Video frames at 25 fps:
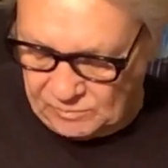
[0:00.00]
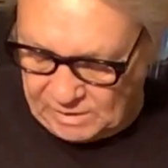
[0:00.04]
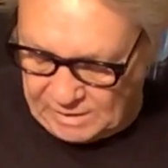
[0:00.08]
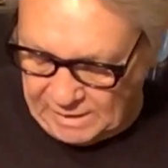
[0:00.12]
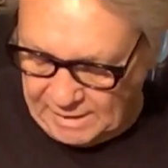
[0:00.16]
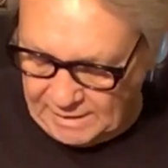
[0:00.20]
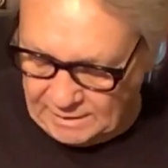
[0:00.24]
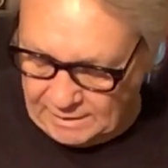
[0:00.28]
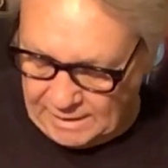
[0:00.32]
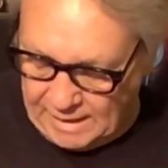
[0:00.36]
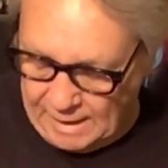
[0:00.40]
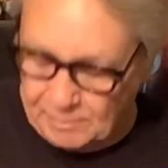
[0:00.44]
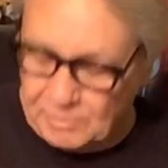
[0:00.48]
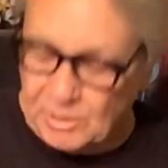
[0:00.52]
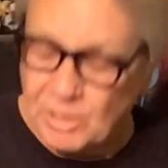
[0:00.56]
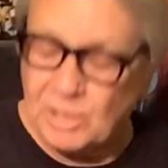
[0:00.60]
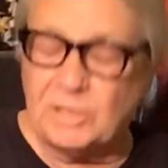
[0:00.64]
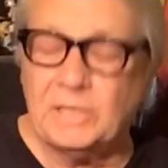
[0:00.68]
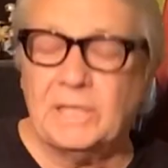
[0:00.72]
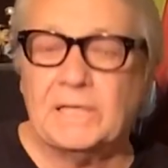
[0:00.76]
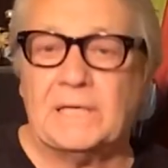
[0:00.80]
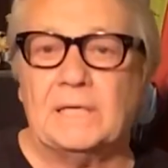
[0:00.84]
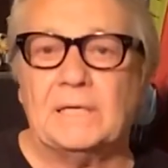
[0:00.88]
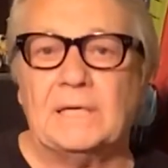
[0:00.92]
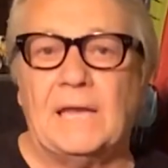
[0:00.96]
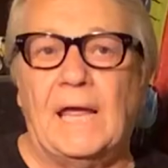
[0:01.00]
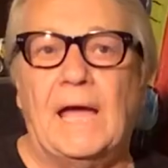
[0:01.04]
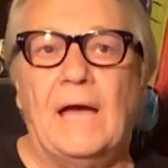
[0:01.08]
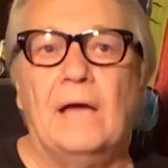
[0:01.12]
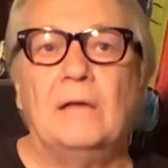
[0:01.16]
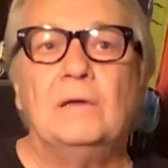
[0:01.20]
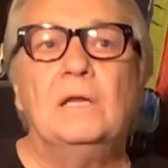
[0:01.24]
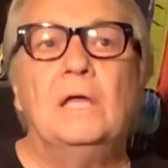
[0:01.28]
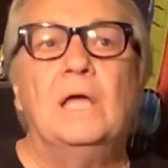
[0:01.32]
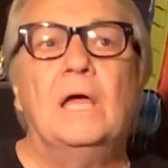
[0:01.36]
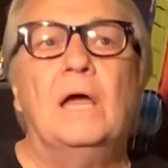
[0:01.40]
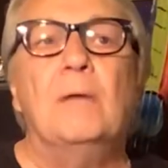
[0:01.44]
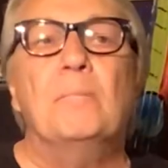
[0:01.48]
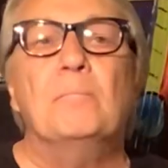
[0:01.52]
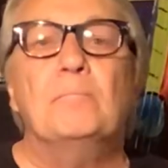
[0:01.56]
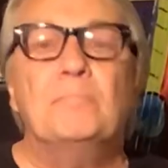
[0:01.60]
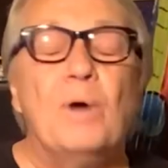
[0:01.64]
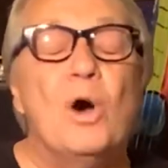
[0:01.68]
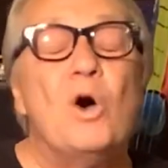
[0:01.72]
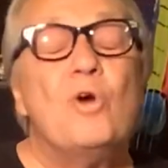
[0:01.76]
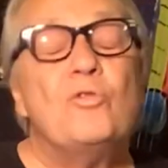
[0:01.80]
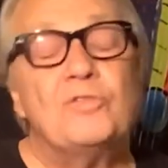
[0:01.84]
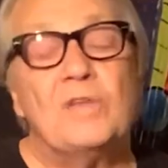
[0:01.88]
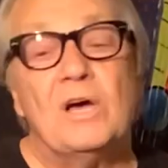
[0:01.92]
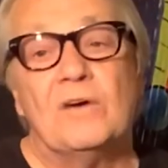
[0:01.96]
now I'm going to click it down, and
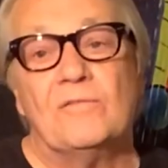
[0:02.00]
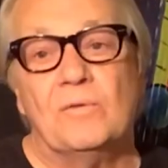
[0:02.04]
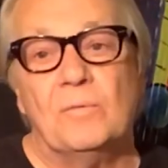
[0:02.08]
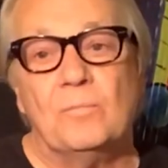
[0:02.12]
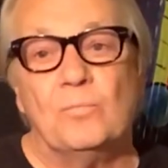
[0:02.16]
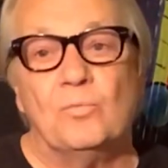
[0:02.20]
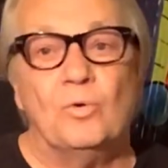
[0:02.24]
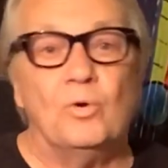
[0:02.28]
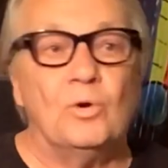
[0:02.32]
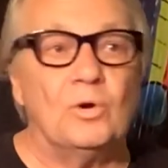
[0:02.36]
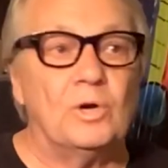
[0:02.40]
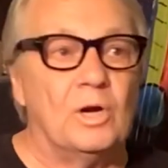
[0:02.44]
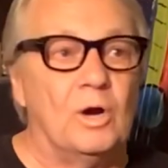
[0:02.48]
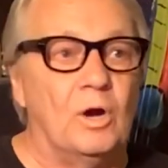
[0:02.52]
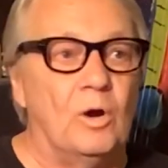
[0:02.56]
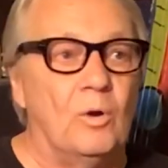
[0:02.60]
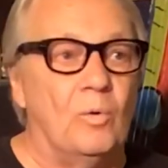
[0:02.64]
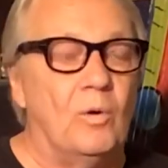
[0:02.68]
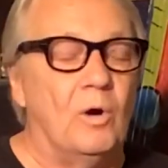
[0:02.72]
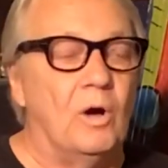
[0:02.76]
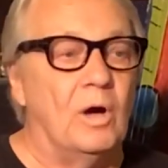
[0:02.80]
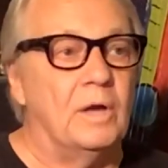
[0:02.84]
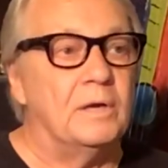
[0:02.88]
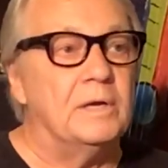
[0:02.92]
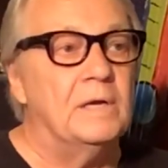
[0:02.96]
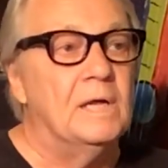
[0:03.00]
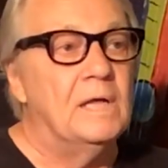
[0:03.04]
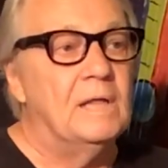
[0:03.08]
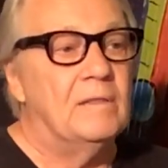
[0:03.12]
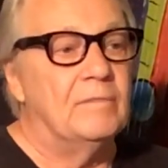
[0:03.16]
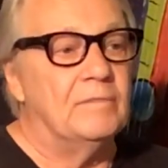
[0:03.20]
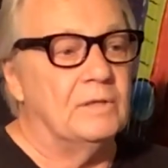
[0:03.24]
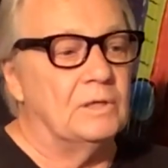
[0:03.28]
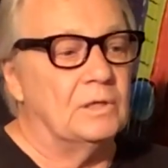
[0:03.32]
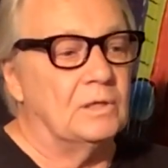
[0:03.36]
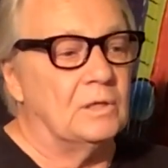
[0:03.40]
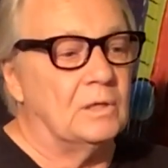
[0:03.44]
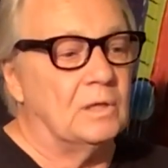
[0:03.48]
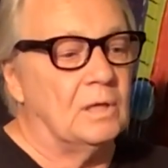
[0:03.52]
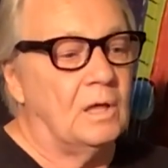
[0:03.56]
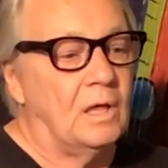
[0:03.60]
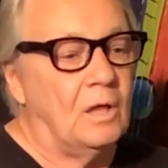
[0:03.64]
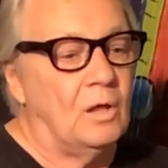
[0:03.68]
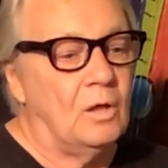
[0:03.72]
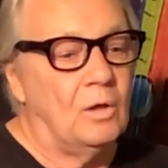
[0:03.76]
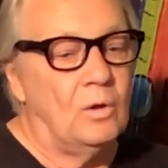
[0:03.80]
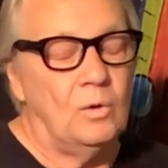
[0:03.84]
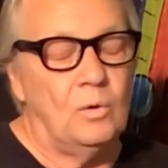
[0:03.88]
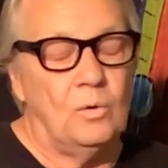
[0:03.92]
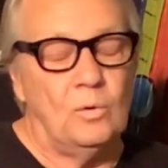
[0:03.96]
both of them will go on. The
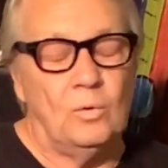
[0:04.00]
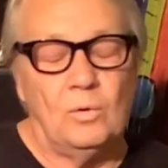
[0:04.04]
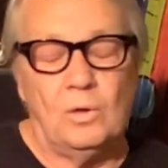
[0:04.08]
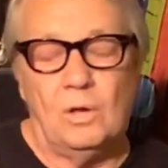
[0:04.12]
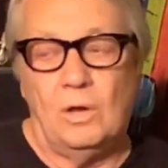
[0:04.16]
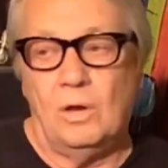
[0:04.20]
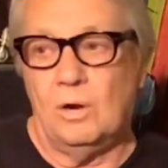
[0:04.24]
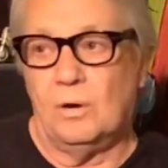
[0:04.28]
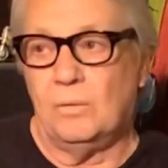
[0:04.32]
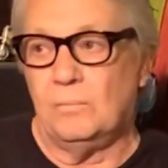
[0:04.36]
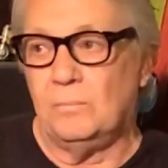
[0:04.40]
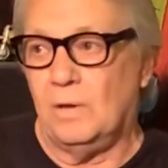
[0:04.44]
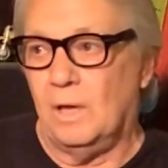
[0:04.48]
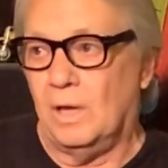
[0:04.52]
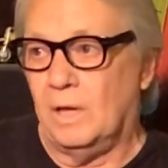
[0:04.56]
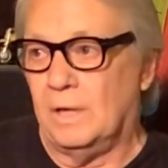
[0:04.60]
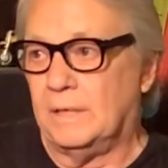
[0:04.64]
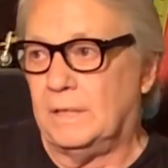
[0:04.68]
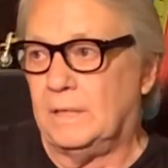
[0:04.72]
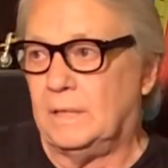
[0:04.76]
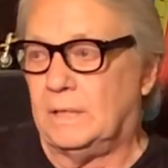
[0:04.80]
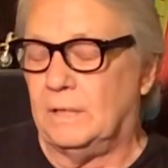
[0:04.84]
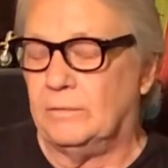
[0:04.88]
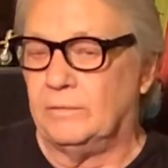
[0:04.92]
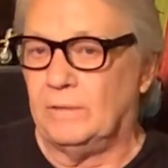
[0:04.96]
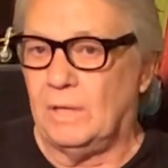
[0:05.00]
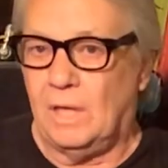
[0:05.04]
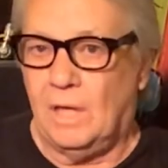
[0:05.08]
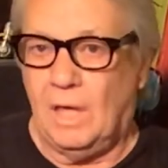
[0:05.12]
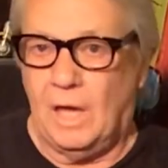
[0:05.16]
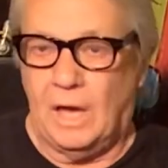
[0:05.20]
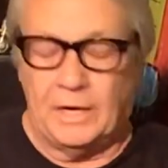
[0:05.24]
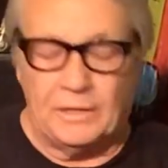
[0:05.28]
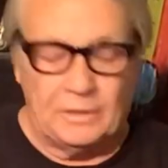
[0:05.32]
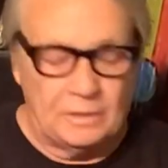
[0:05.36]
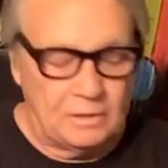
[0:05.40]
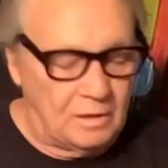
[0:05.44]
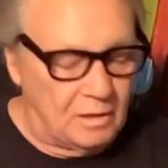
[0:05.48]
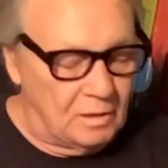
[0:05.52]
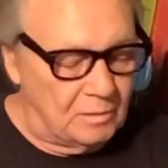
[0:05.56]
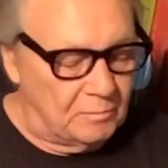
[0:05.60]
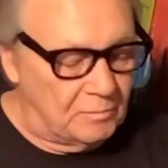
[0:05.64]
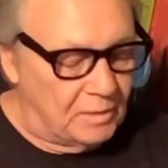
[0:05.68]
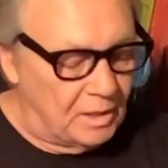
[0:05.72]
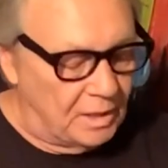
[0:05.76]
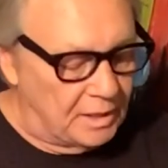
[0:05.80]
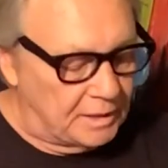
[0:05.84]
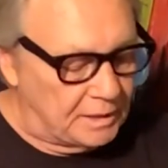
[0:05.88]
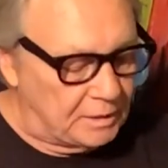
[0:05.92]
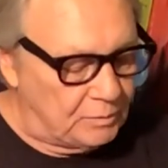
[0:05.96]
low harmonic and the higher
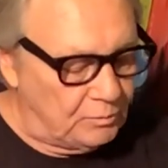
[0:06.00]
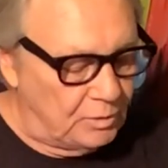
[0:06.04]
harmonic will